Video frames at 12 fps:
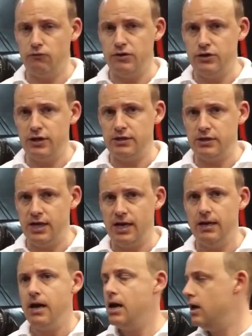rigidity.
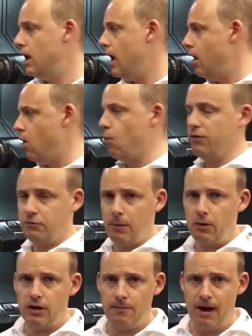We've
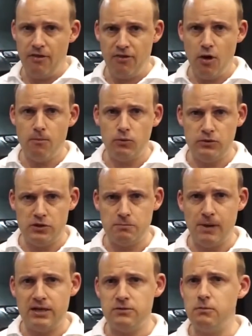spoken about thermal
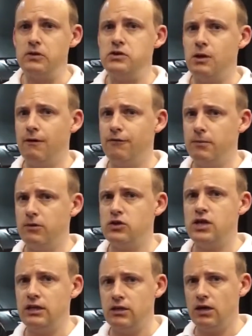displacement, so if the
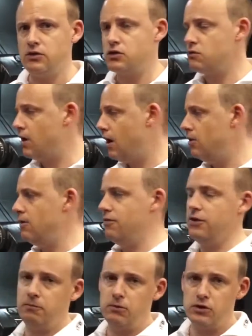machine does grow,
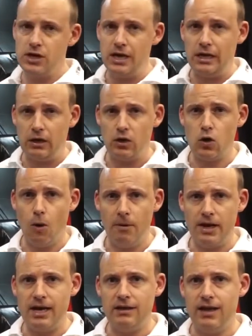this machine can
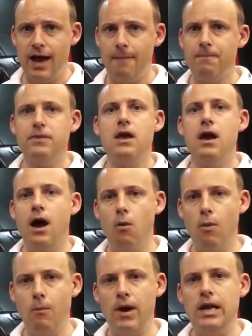accommodate that. And
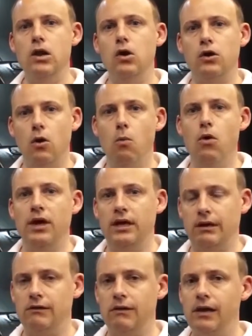when we look at what it
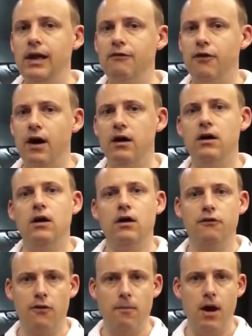can deliver
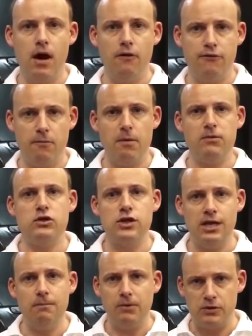from a
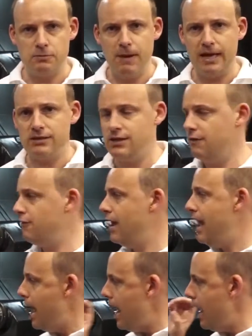machining perspective,
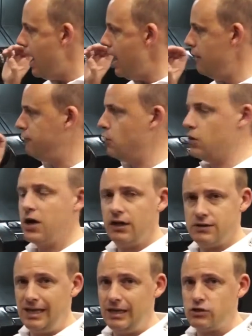if you're
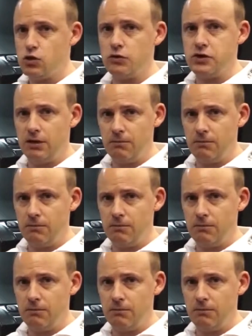cutting exotic